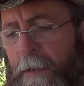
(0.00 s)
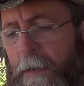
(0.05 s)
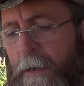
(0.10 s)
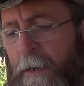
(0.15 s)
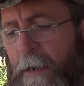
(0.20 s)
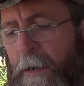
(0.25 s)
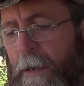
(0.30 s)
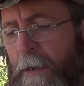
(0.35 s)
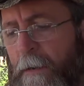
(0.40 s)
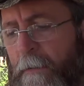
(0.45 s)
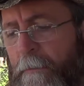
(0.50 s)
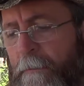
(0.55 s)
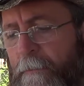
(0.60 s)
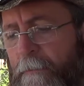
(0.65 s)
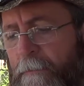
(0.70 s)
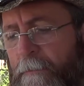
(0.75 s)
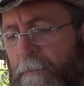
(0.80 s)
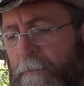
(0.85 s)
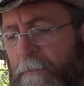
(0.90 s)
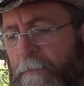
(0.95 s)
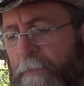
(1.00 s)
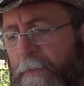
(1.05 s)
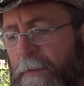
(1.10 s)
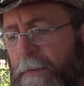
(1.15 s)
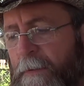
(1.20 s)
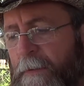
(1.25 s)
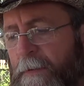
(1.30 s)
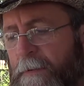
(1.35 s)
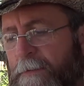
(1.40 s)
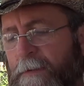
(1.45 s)
Uh,
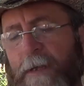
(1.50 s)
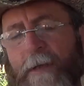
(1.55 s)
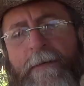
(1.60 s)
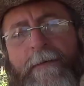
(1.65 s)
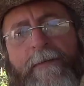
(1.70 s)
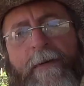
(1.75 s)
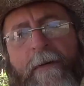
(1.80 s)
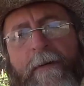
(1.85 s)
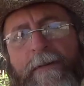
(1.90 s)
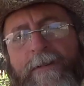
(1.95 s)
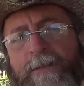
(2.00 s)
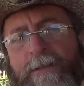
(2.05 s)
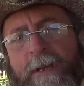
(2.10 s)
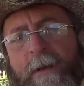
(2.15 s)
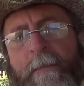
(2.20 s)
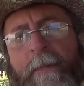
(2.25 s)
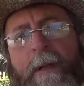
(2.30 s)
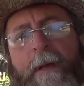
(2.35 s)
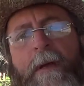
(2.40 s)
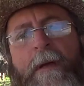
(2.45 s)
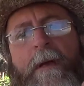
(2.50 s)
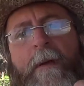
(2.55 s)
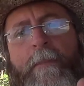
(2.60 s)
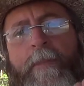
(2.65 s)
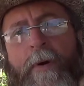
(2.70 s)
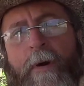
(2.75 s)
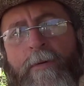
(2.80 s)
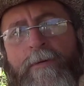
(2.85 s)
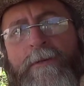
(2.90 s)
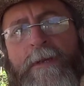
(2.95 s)
it, it, very similar in the
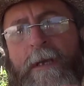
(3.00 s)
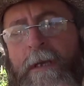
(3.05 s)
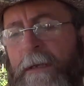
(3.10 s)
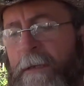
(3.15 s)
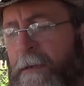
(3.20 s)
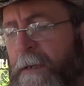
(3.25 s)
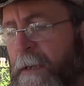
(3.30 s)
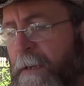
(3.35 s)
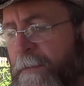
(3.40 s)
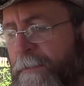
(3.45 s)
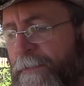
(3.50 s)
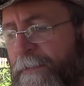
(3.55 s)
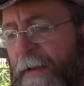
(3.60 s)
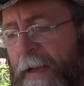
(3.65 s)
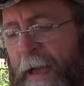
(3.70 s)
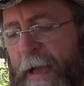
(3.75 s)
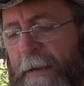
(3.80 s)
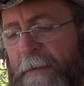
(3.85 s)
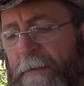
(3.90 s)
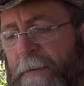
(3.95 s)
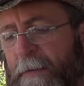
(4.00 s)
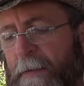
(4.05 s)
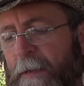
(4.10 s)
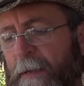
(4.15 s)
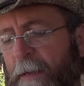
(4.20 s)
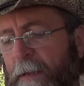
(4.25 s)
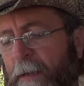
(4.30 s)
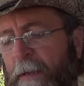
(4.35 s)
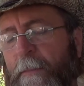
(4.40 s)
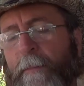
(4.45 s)
protein and the fat,
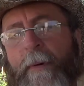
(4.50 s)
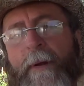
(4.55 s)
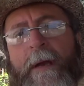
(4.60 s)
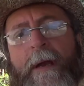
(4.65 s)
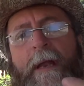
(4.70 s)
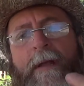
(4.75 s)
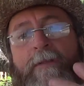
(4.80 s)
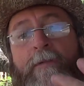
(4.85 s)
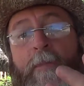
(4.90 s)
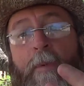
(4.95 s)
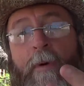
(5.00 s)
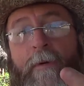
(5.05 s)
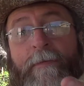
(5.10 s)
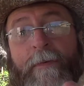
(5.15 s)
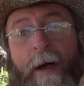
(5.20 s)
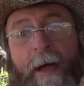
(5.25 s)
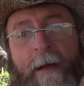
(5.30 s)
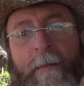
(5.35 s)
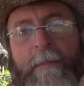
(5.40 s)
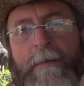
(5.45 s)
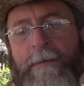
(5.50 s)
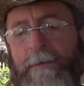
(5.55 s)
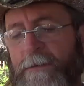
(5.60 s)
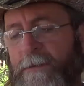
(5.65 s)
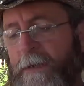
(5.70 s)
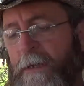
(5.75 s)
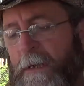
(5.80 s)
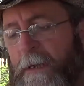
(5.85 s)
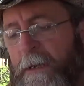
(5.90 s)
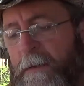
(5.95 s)
but it has more vitamin
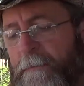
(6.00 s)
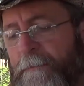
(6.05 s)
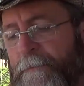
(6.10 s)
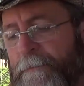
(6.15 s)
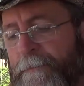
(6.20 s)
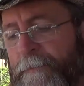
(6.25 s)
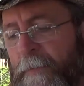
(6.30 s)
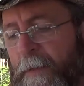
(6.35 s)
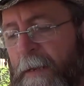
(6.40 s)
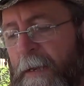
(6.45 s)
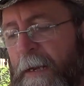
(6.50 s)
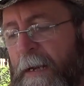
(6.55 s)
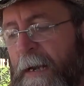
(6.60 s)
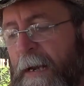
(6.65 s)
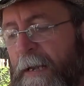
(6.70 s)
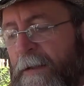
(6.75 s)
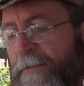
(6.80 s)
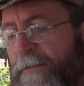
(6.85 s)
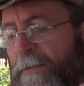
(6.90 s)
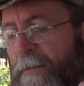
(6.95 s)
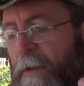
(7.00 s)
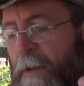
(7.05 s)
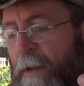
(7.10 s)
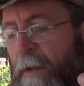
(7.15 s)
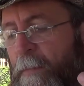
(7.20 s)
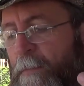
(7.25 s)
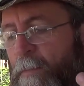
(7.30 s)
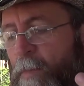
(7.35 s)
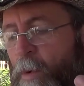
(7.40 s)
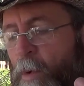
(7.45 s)
C, and it has
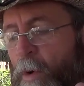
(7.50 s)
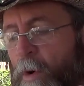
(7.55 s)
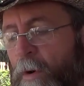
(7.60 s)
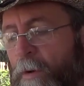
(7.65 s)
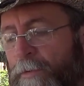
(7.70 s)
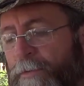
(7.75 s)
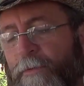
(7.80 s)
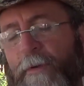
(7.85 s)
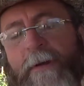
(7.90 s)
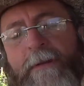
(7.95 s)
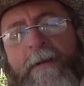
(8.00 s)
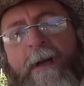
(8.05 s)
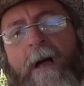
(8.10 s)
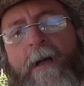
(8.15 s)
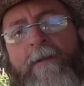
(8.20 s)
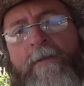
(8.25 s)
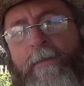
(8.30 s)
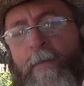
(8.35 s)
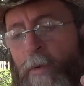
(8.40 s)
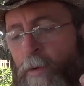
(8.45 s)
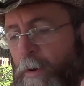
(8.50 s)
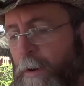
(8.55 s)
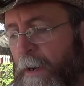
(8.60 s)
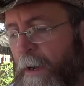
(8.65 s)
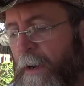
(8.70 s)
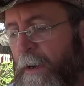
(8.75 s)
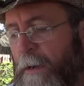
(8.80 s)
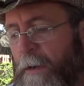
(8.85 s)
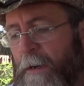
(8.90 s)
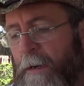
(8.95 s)
more three times more
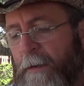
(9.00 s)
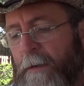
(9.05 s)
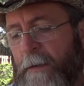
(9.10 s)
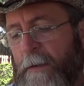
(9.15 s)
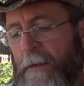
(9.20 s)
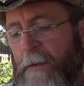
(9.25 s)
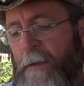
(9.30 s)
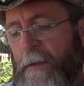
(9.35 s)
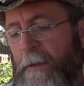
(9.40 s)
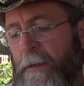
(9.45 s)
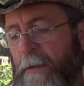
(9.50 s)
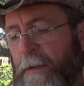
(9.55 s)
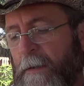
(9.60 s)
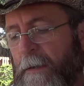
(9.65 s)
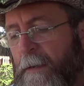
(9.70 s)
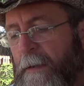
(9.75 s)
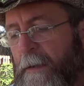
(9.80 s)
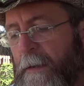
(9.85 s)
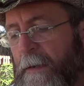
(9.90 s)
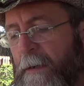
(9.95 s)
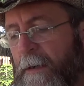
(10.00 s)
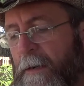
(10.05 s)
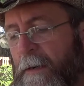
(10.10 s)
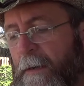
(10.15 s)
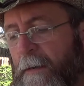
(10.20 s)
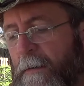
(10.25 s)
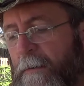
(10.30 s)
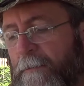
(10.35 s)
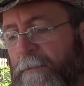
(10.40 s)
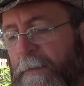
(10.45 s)
iron
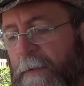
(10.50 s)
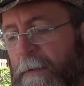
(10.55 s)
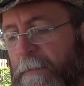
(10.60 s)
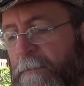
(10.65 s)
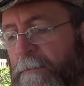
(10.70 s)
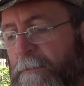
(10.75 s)
uh, than